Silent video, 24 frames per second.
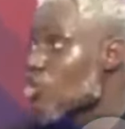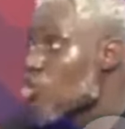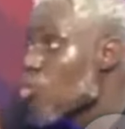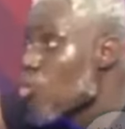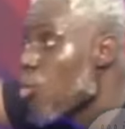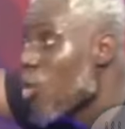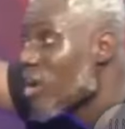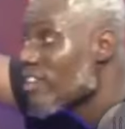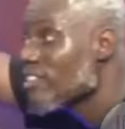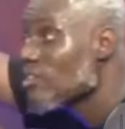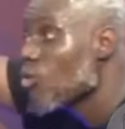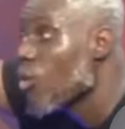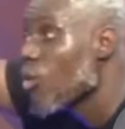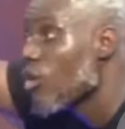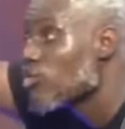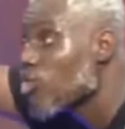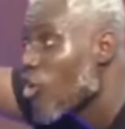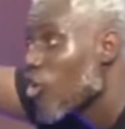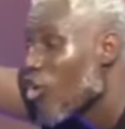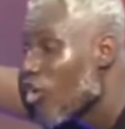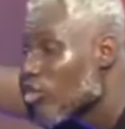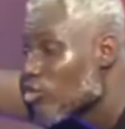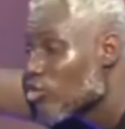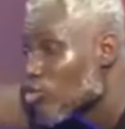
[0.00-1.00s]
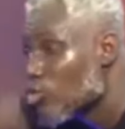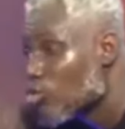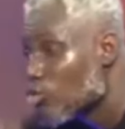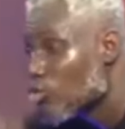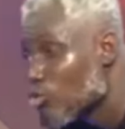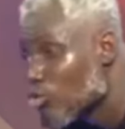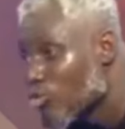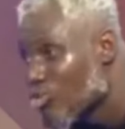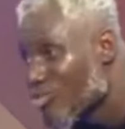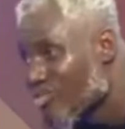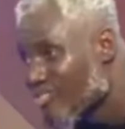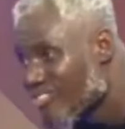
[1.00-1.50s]
knew what he was called to
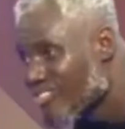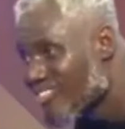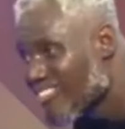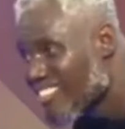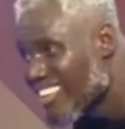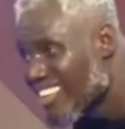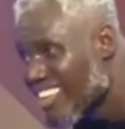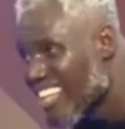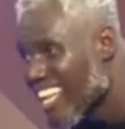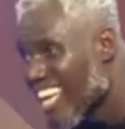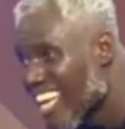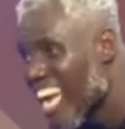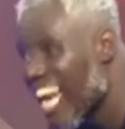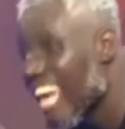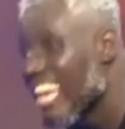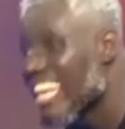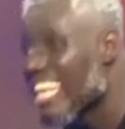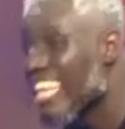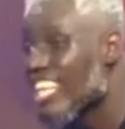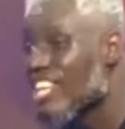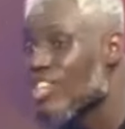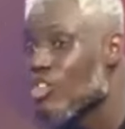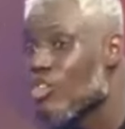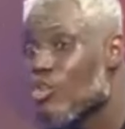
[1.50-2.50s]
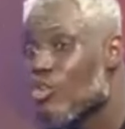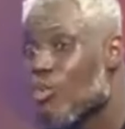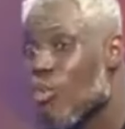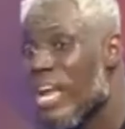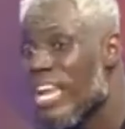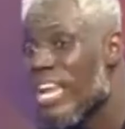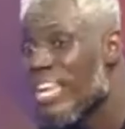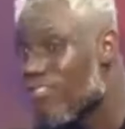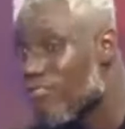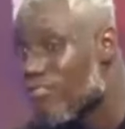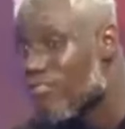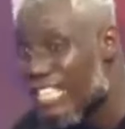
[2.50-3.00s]
do. And he knew
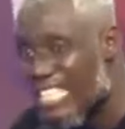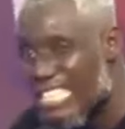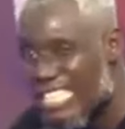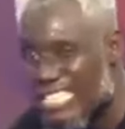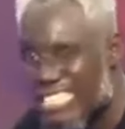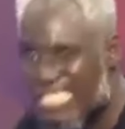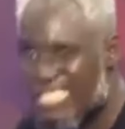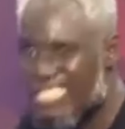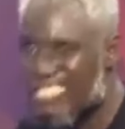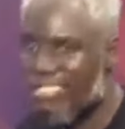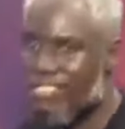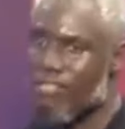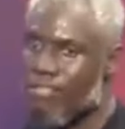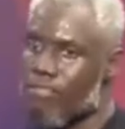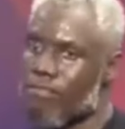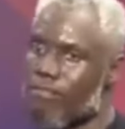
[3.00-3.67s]
when he finished.